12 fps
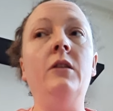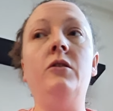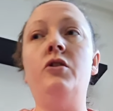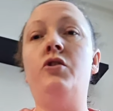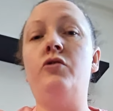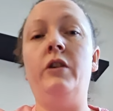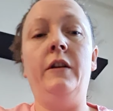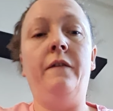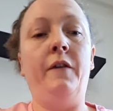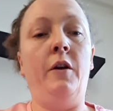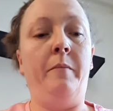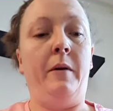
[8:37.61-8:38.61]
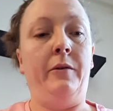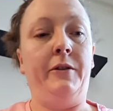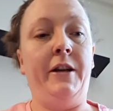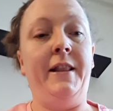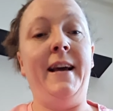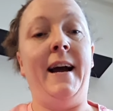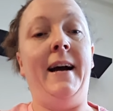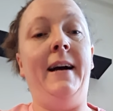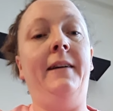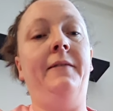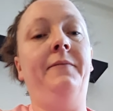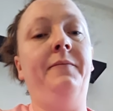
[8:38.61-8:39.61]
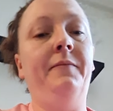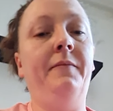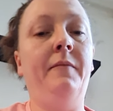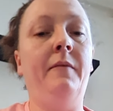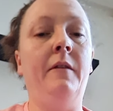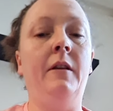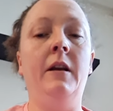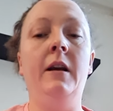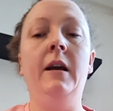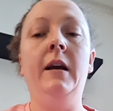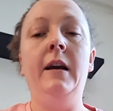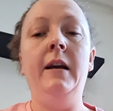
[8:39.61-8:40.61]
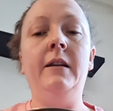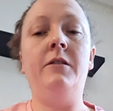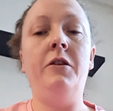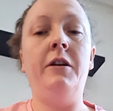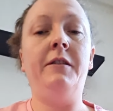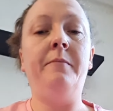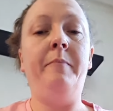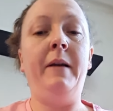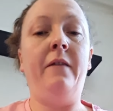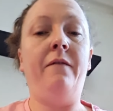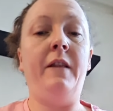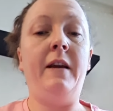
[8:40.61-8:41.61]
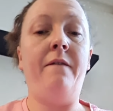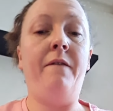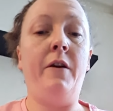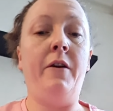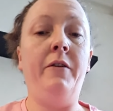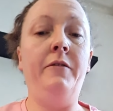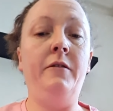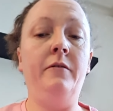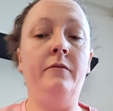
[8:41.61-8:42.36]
destroying the food bowl. So that is nice and big for their food.